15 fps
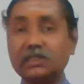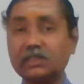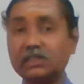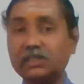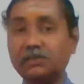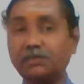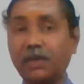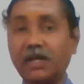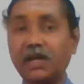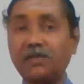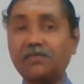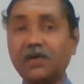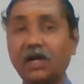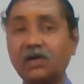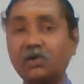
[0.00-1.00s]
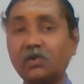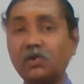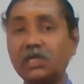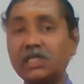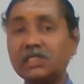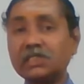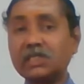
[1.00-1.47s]
Span of control
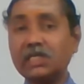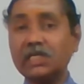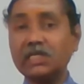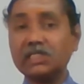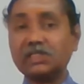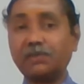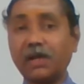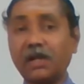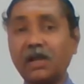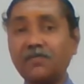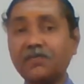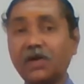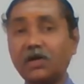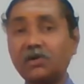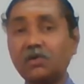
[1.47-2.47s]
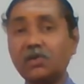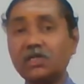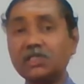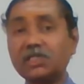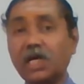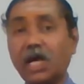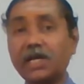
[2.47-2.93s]
is
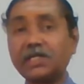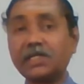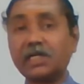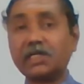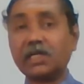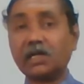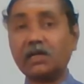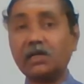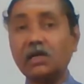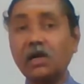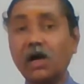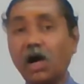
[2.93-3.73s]
horizontal.